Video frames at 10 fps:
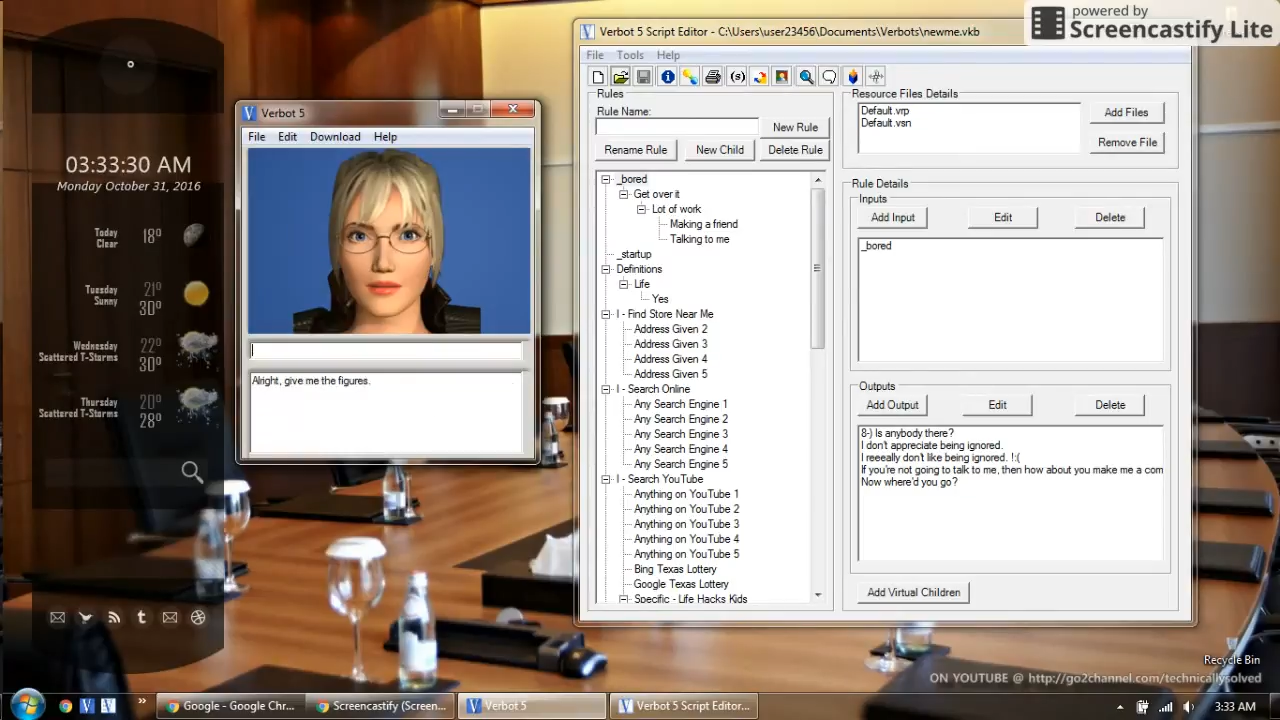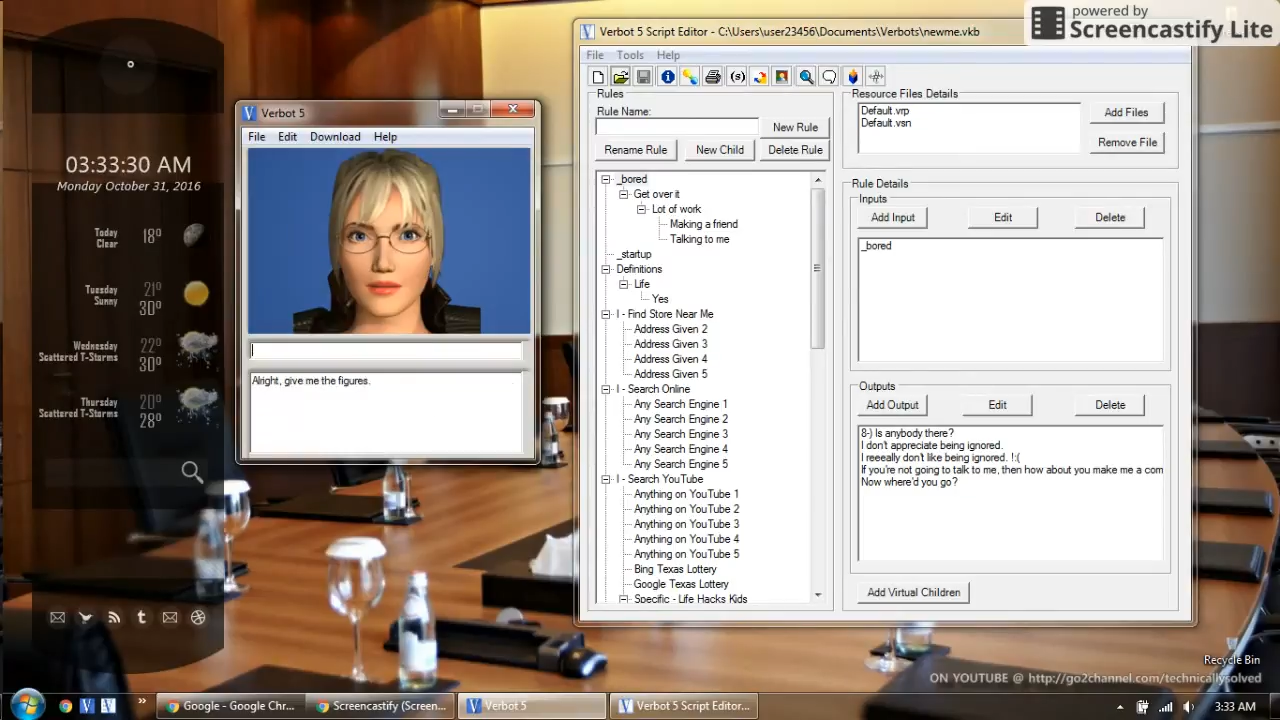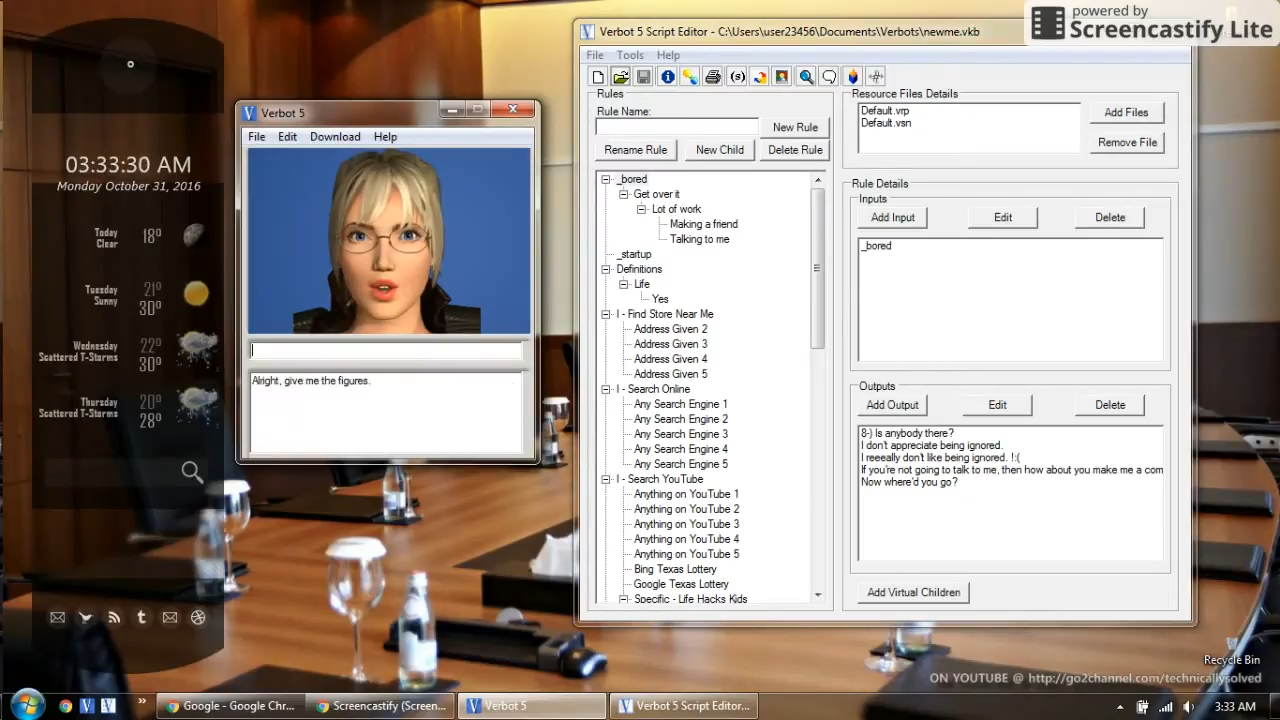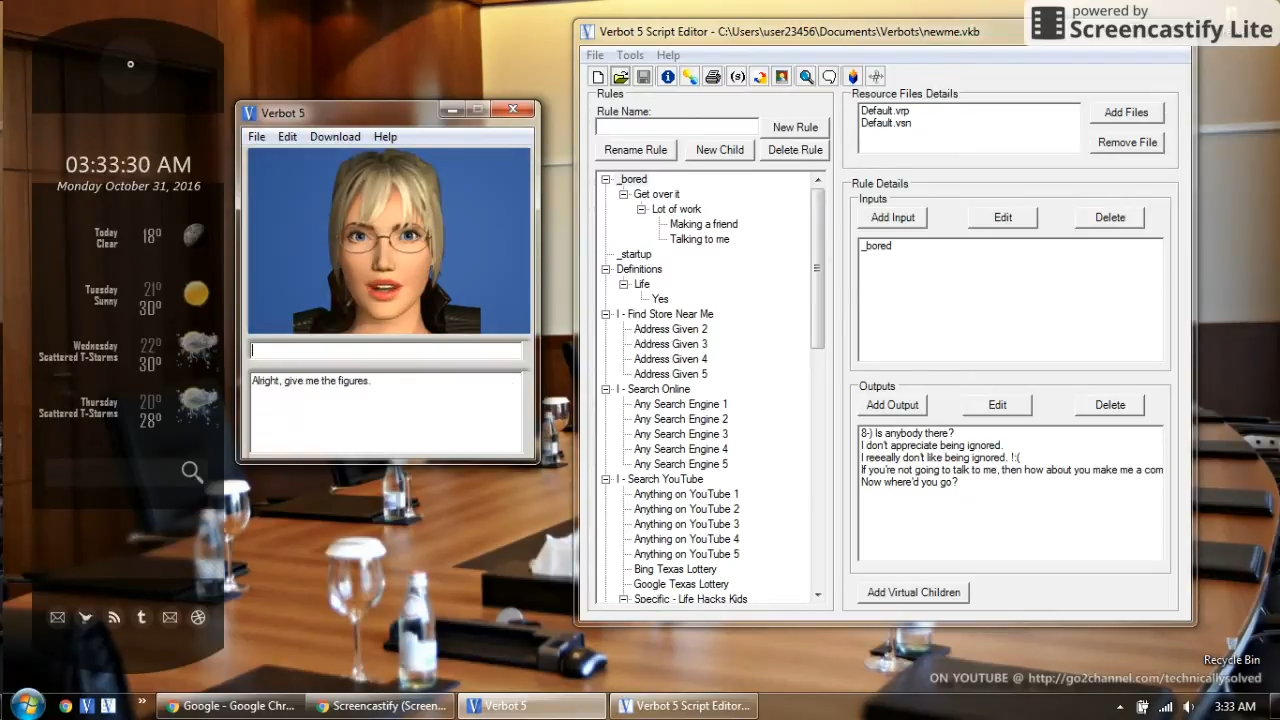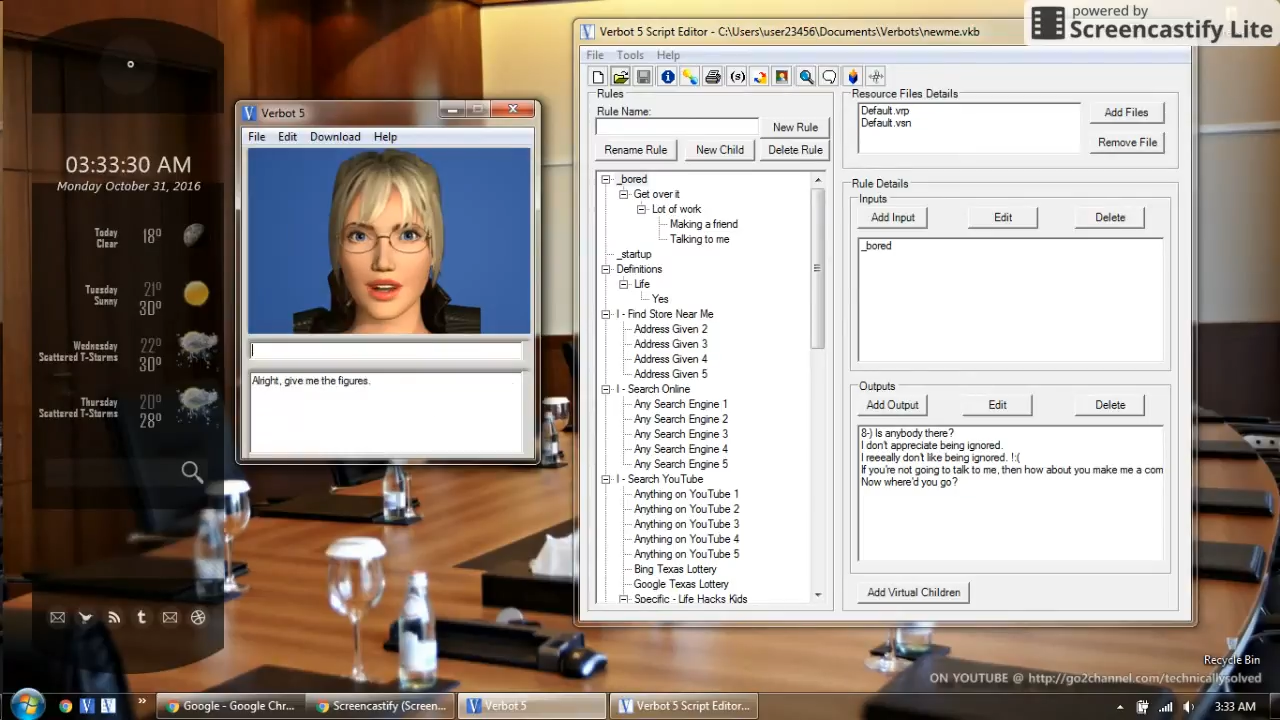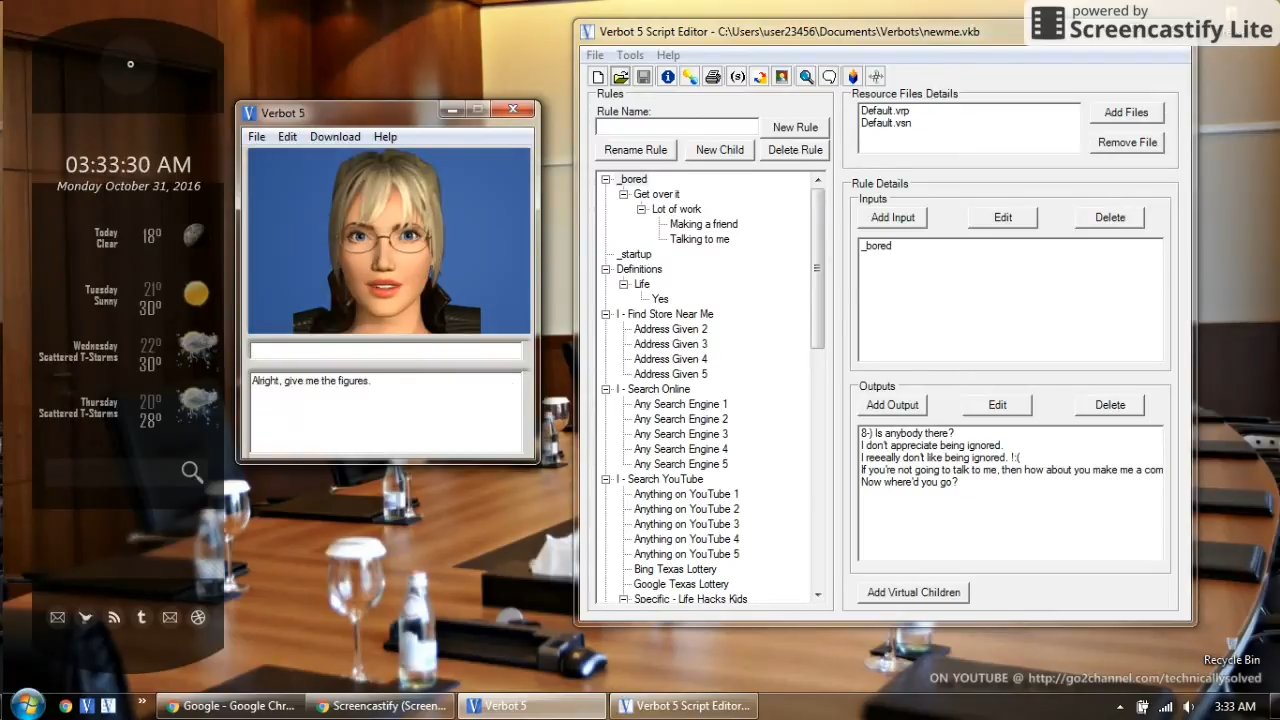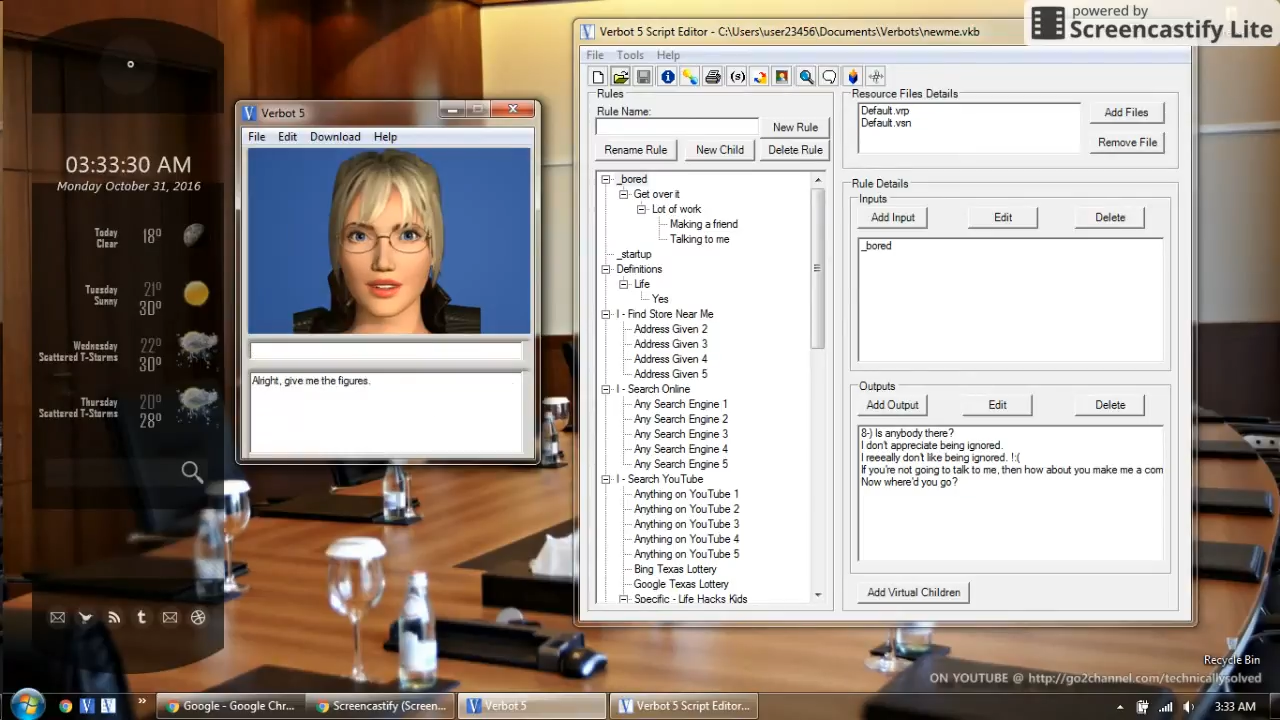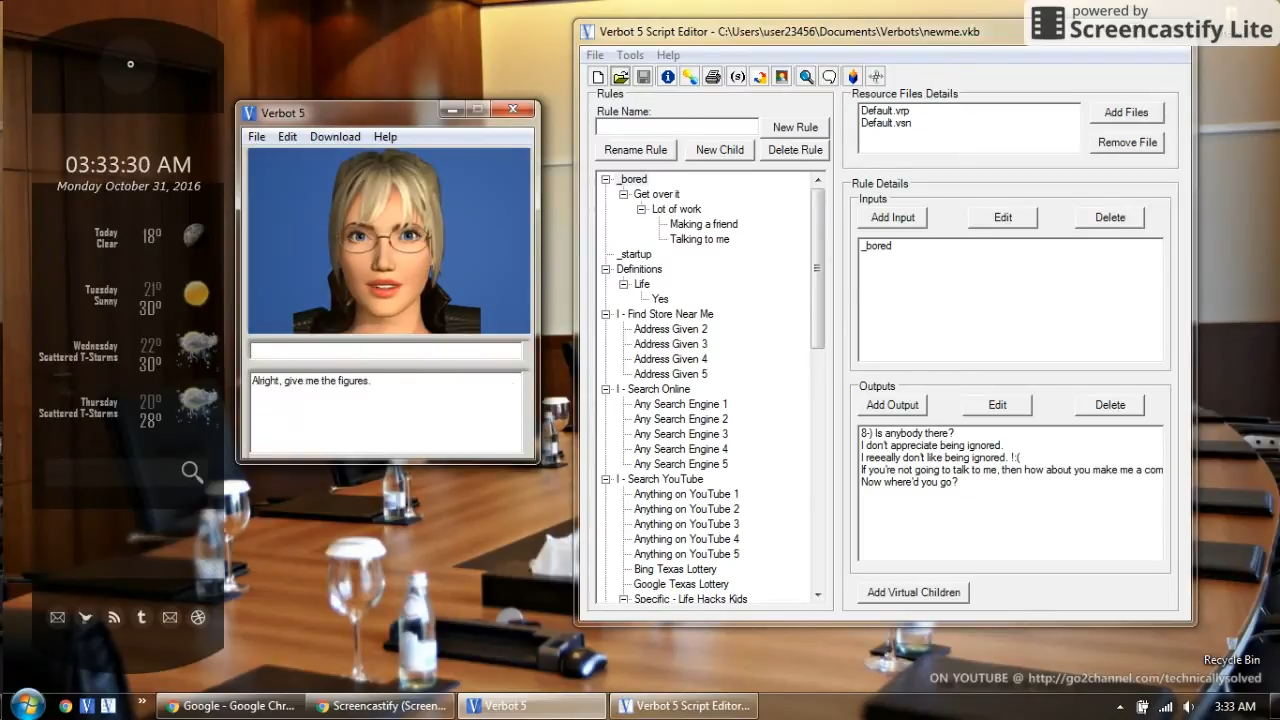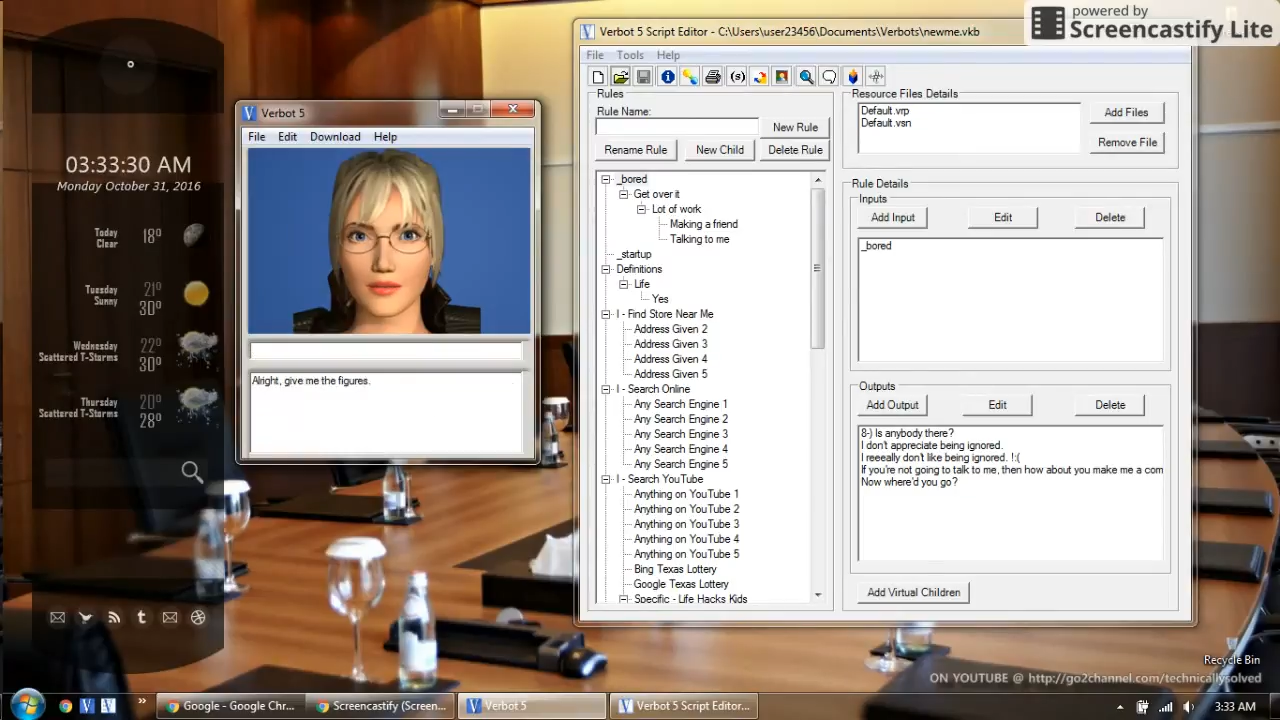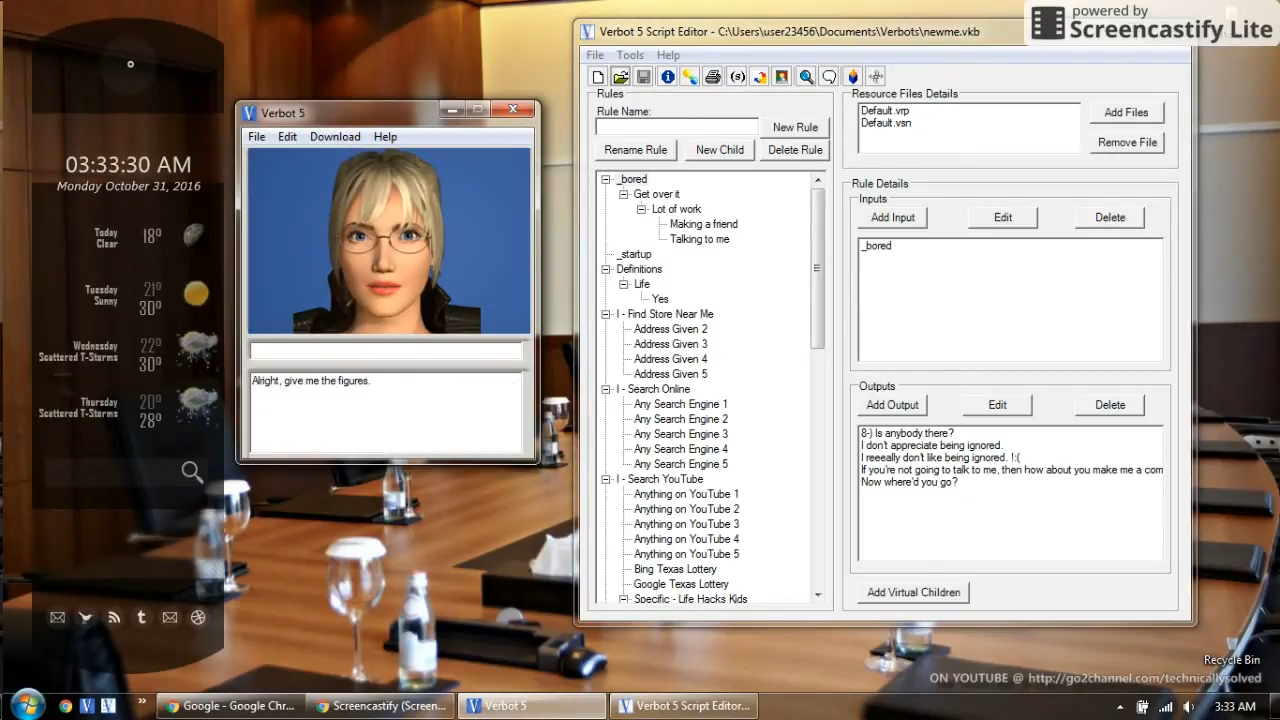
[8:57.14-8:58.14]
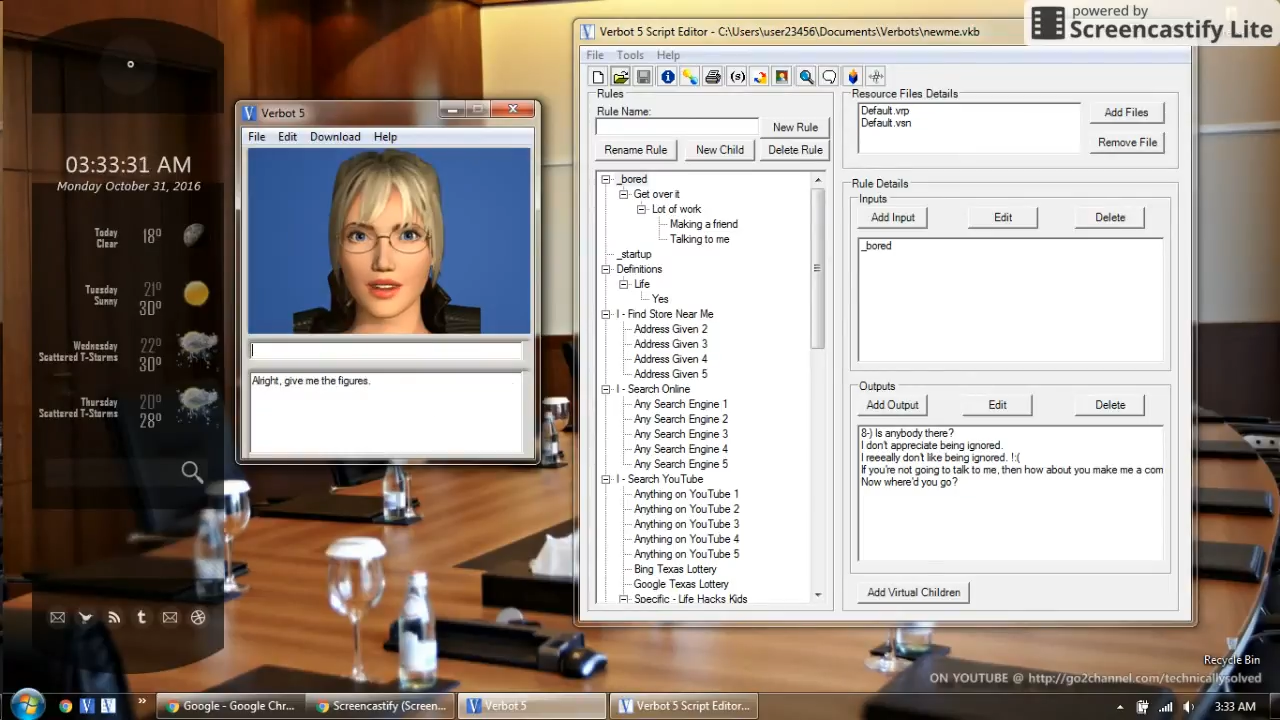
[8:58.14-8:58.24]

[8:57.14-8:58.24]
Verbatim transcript: All right,